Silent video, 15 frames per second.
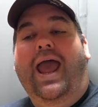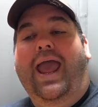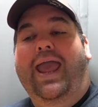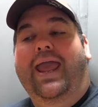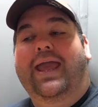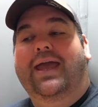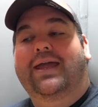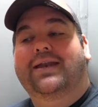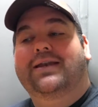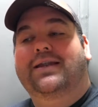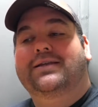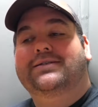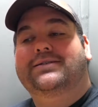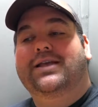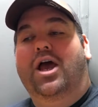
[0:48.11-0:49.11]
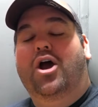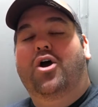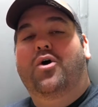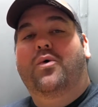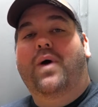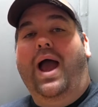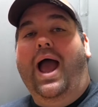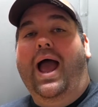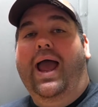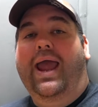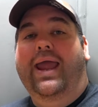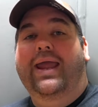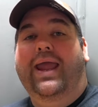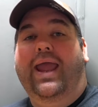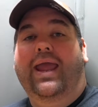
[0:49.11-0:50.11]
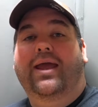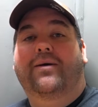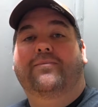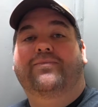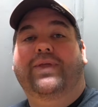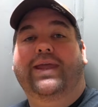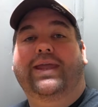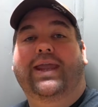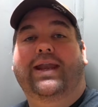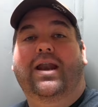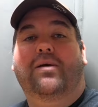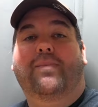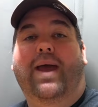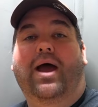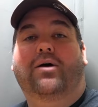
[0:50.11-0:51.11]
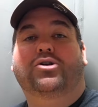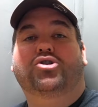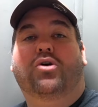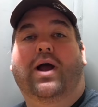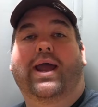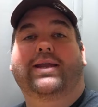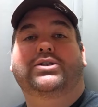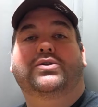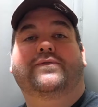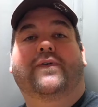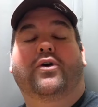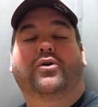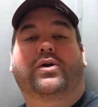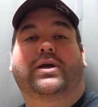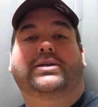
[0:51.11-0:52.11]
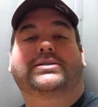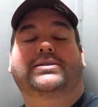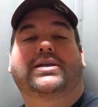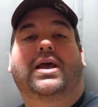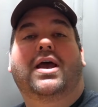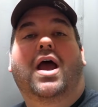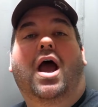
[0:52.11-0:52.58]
And so I am thinking about trying to focus